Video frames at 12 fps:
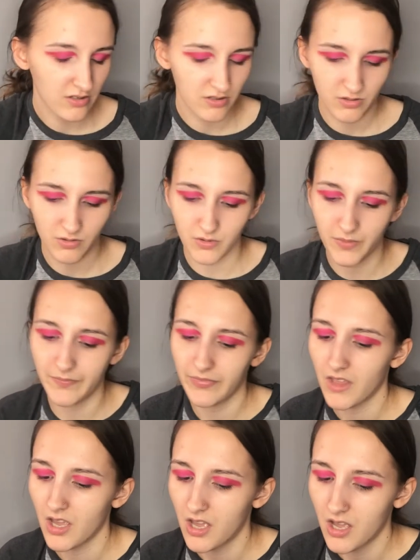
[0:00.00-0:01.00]
So
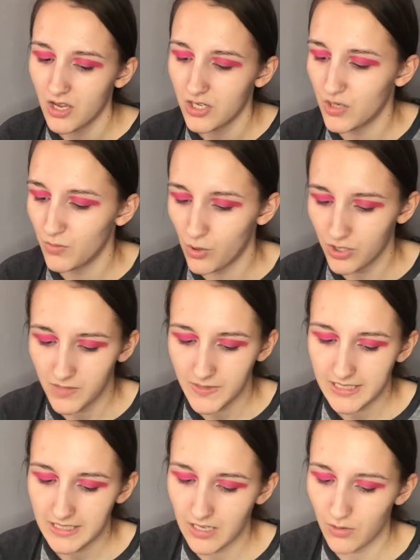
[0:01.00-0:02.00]
she wants me
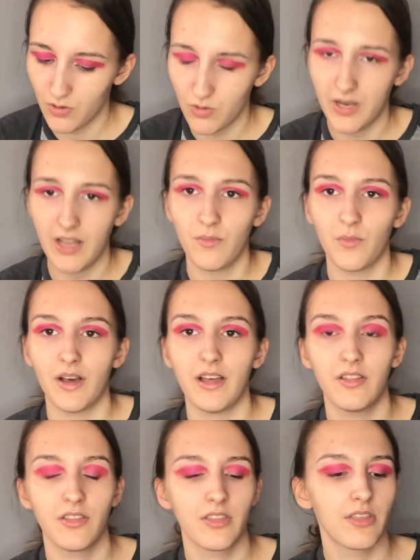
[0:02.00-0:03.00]
to now go in
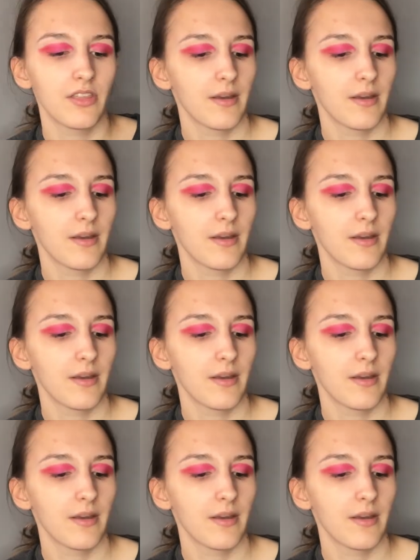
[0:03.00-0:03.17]
with